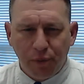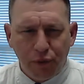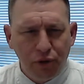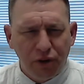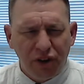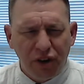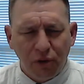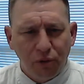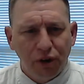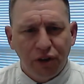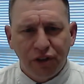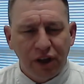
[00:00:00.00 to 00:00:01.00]

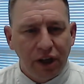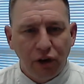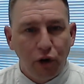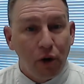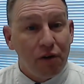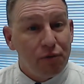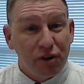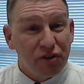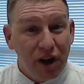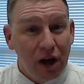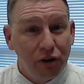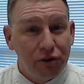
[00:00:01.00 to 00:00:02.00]
really thinking you don't have
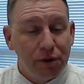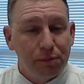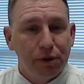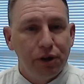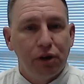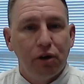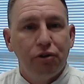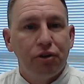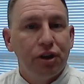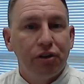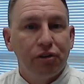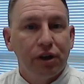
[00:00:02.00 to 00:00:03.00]
much knowledge about building codes
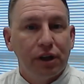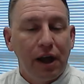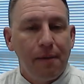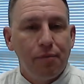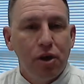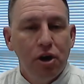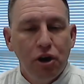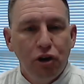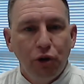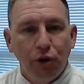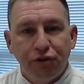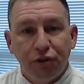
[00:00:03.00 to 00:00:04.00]
and things like that.
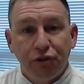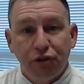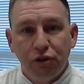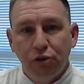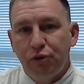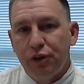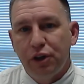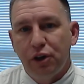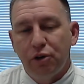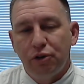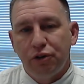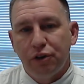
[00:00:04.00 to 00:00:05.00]
You'll notice there's two
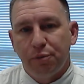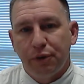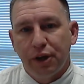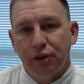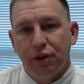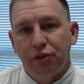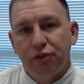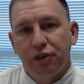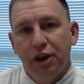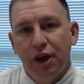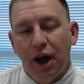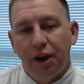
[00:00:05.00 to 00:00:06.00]
videos in the playlist
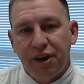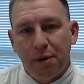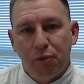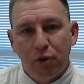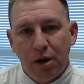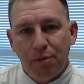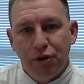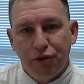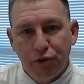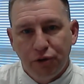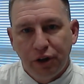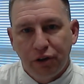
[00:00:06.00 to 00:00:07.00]
on top of what I'm
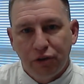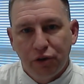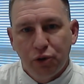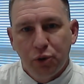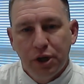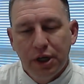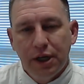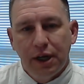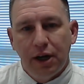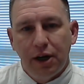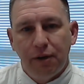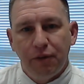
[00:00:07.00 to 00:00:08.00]
introducing it to.
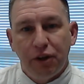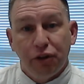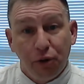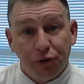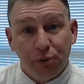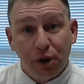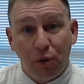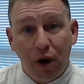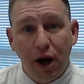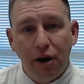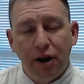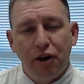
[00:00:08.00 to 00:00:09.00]
That those are
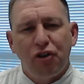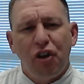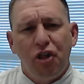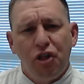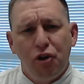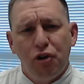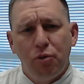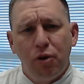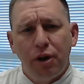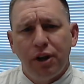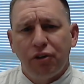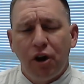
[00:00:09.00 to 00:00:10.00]
required, and there's a third
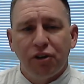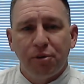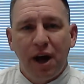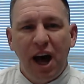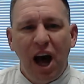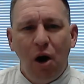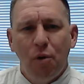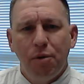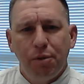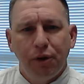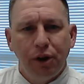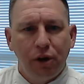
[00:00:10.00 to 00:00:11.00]
one that talks about how
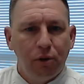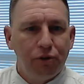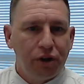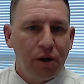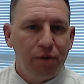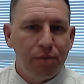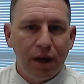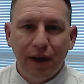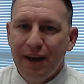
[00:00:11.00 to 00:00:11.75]
building codes come to be.